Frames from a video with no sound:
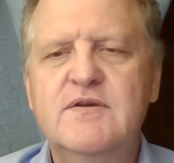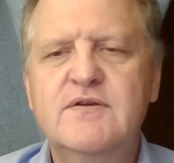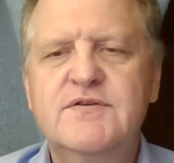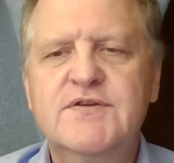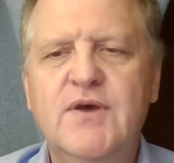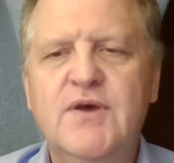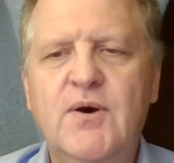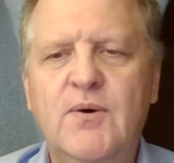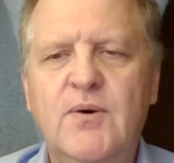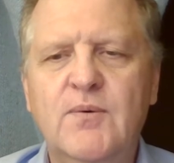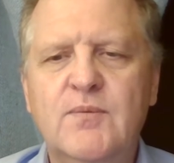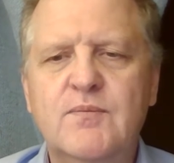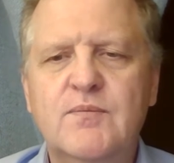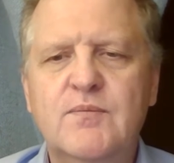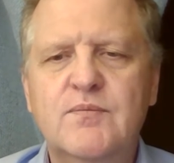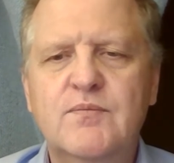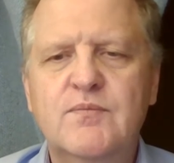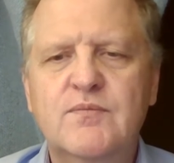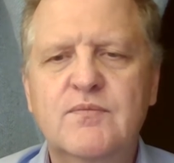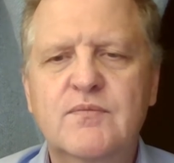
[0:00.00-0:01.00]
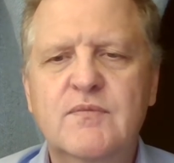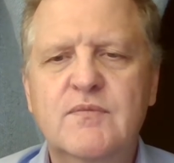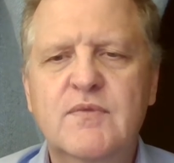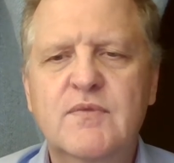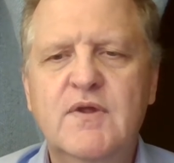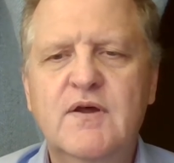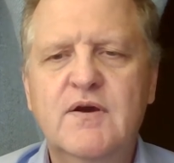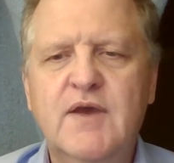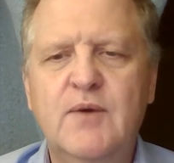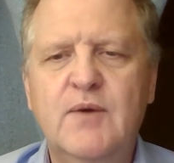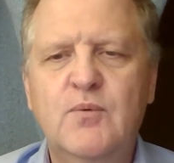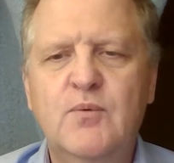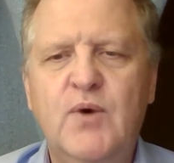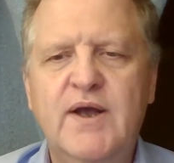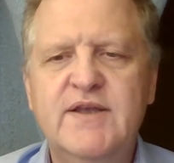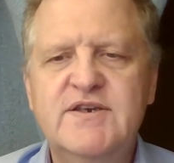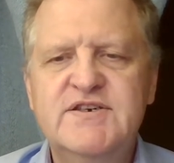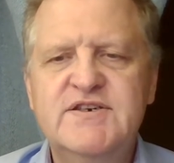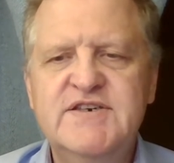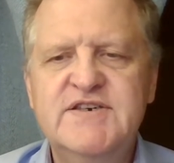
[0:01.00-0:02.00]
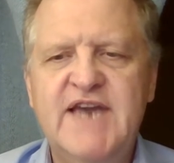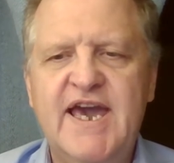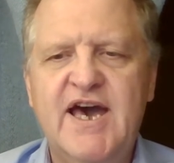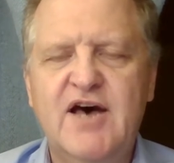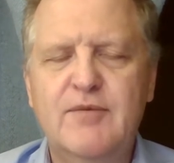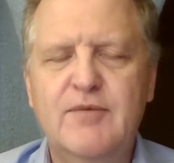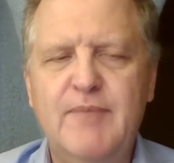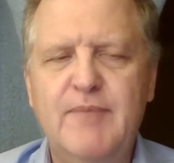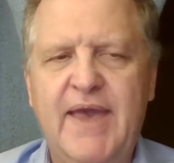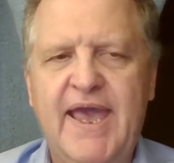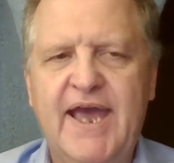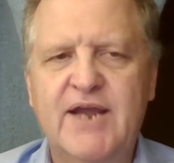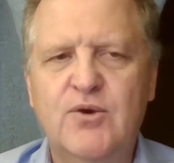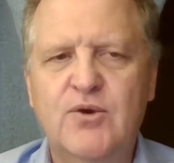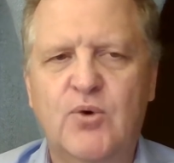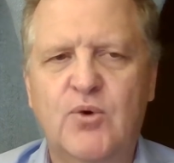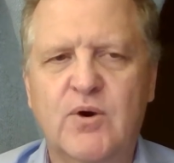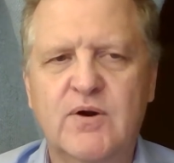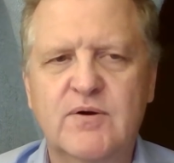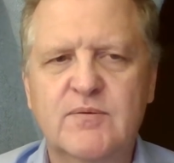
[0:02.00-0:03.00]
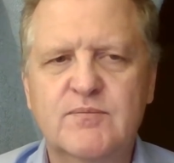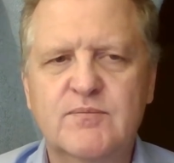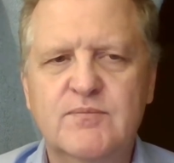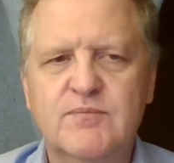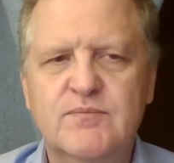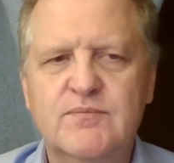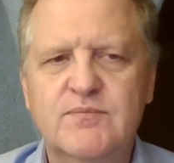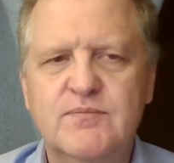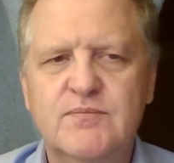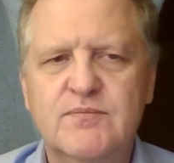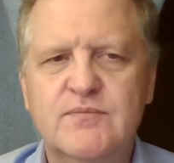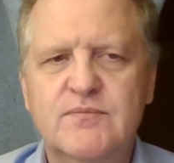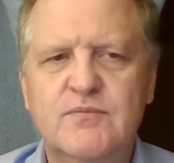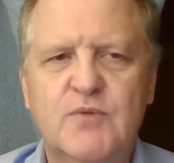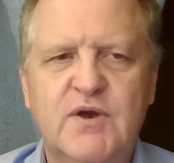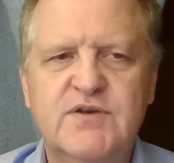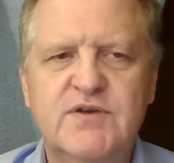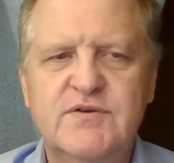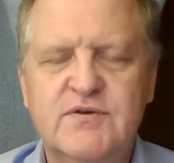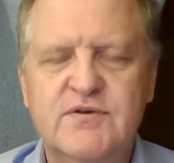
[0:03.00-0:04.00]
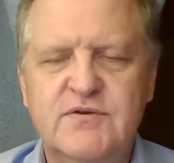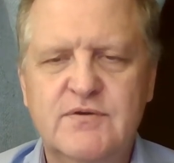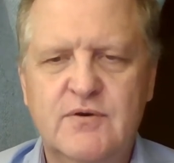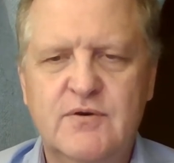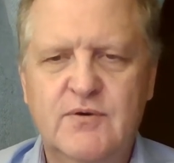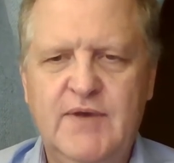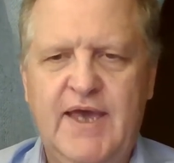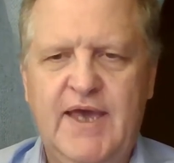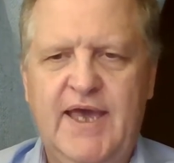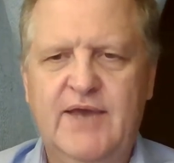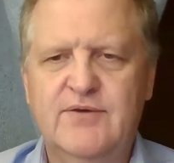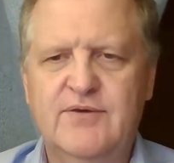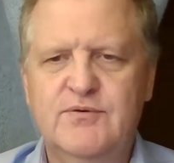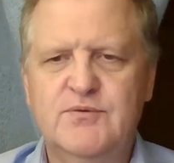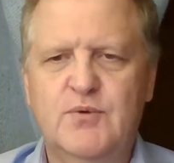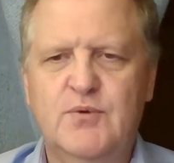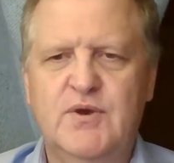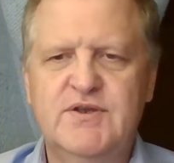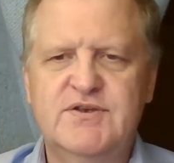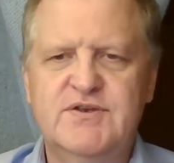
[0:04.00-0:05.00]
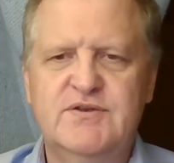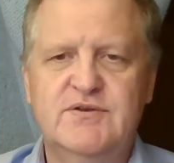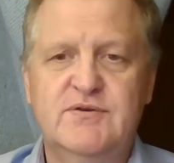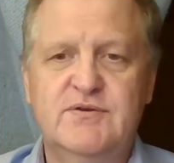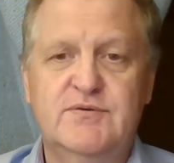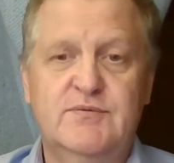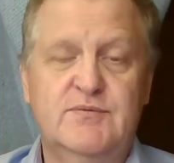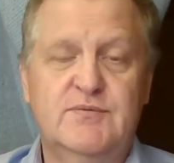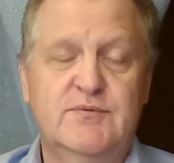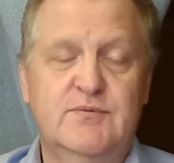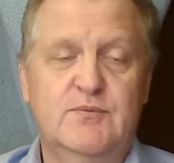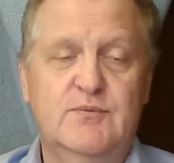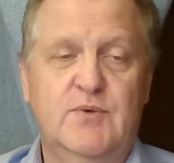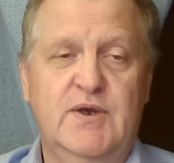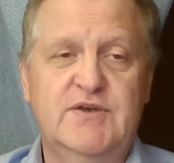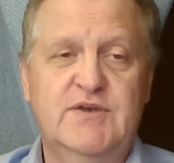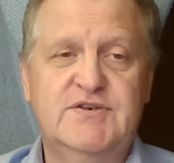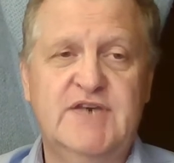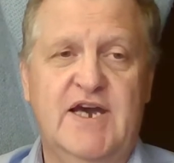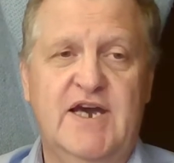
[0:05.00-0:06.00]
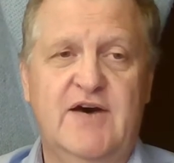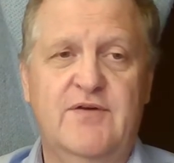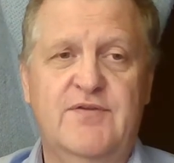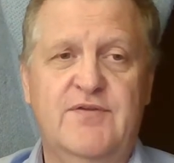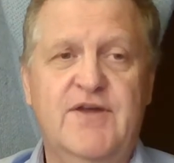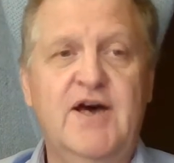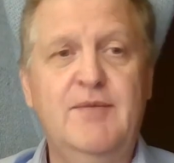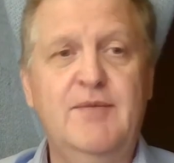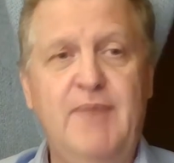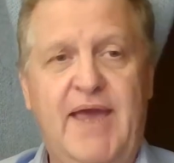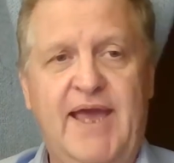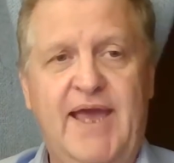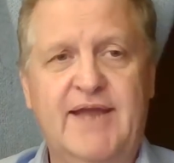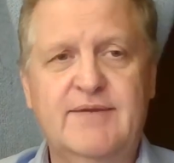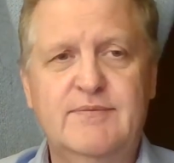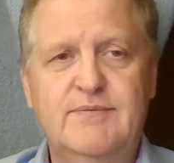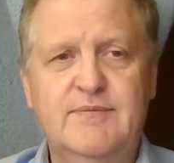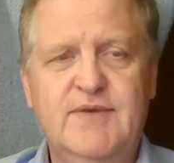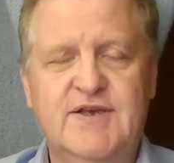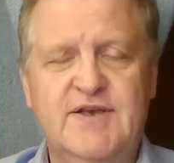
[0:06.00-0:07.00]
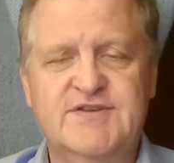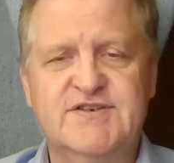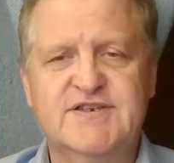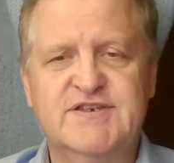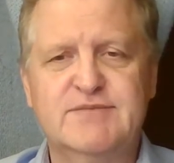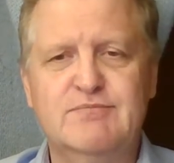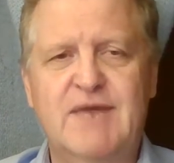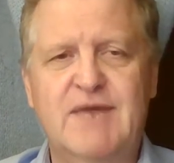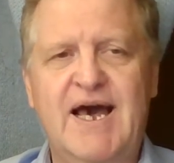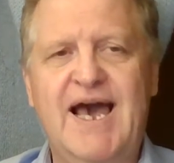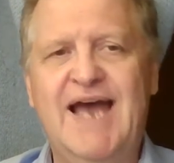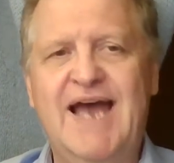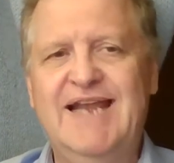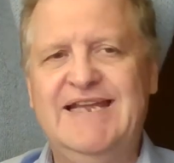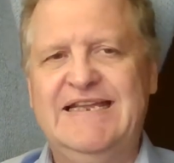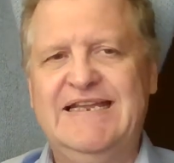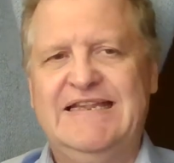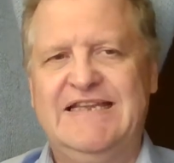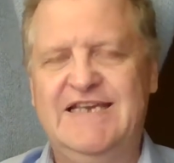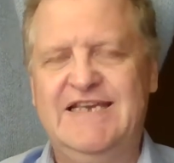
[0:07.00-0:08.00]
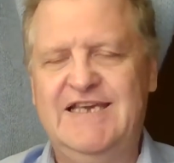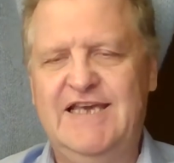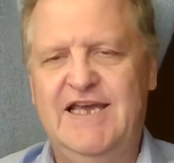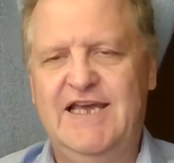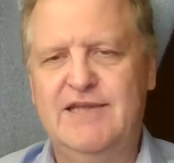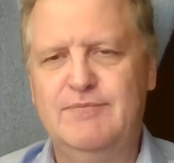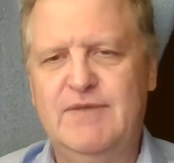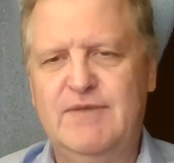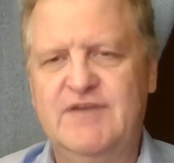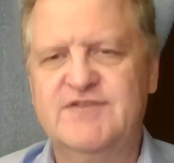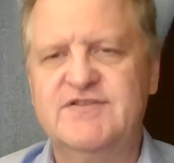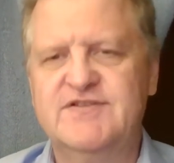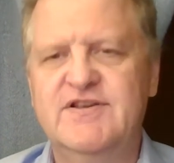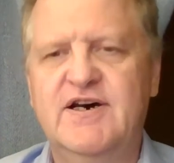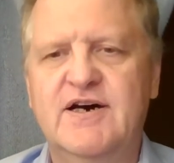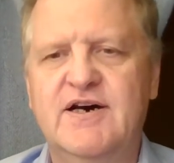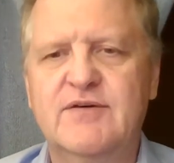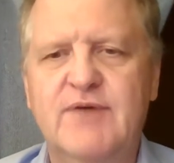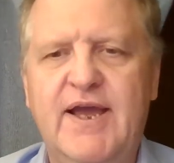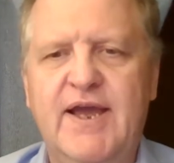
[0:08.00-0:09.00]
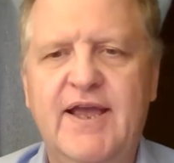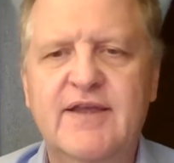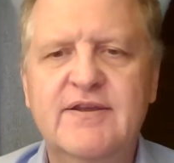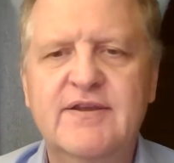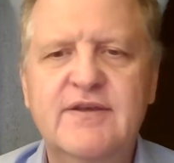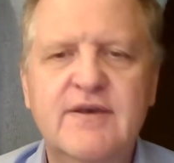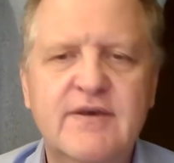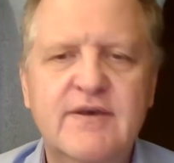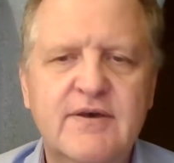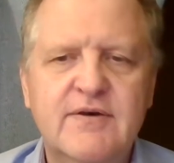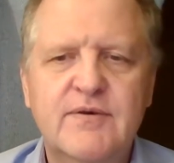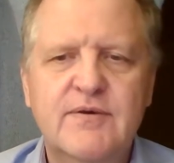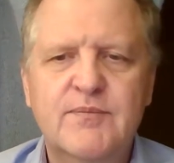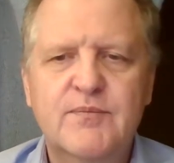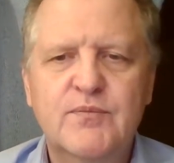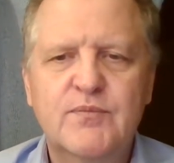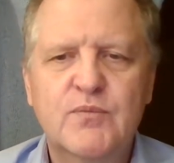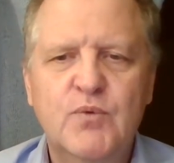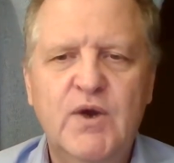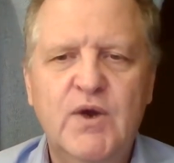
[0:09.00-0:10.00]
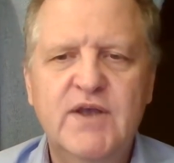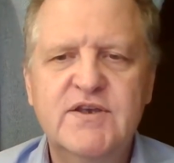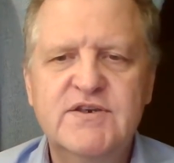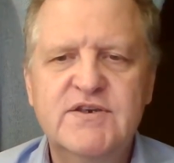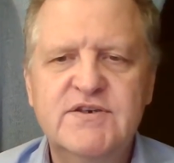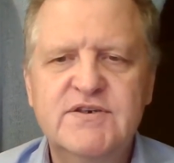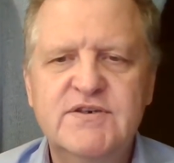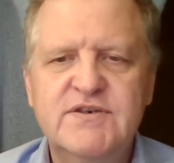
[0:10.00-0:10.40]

So, okay, what shall man order? Okay, what shall the man? Because it's man and the en means the, right? What